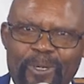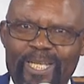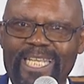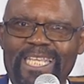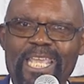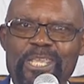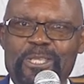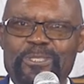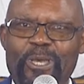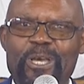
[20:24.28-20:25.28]
pulling
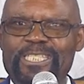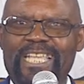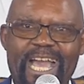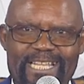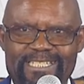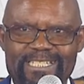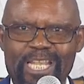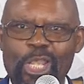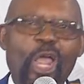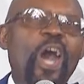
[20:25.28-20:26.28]
your scorch cart,
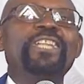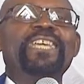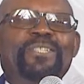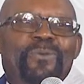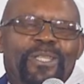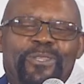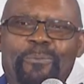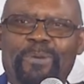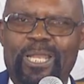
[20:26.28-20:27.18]
loaded with your